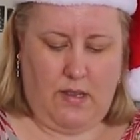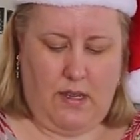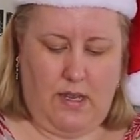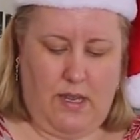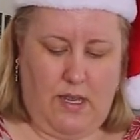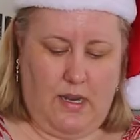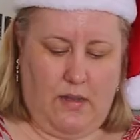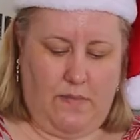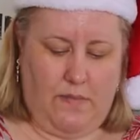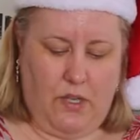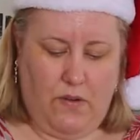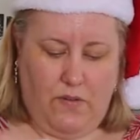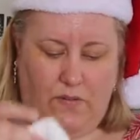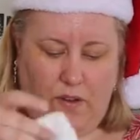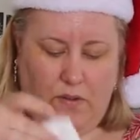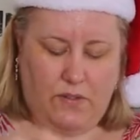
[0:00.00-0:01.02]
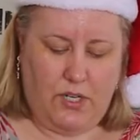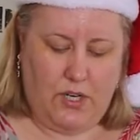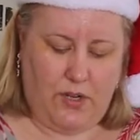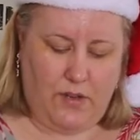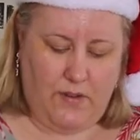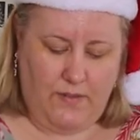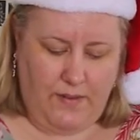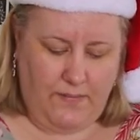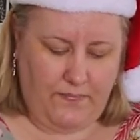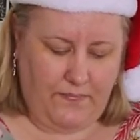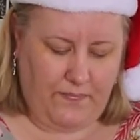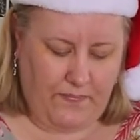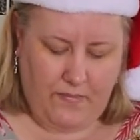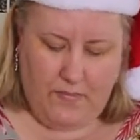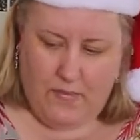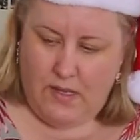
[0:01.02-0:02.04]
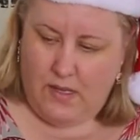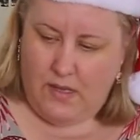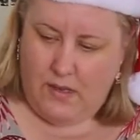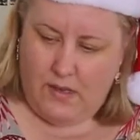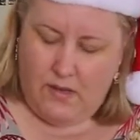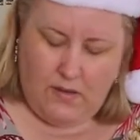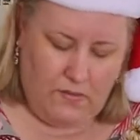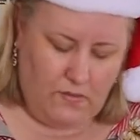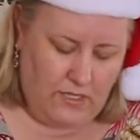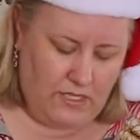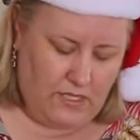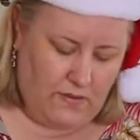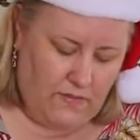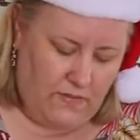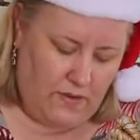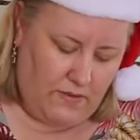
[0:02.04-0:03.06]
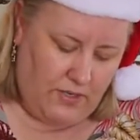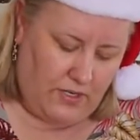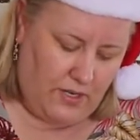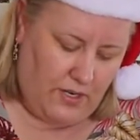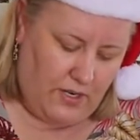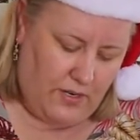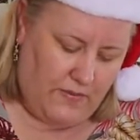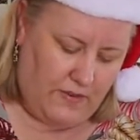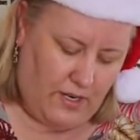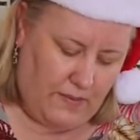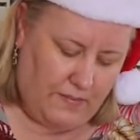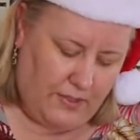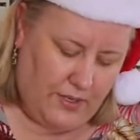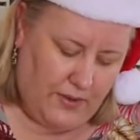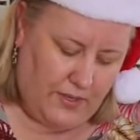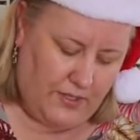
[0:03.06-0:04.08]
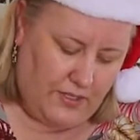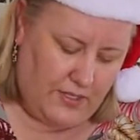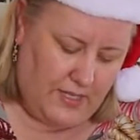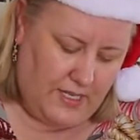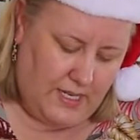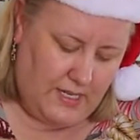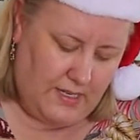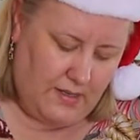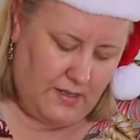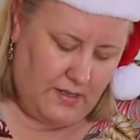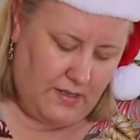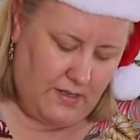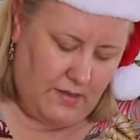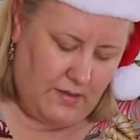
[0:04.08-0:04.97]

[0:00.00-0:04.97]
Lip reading: And I'm going to fold it over. Once I've folded it over, I'm going to then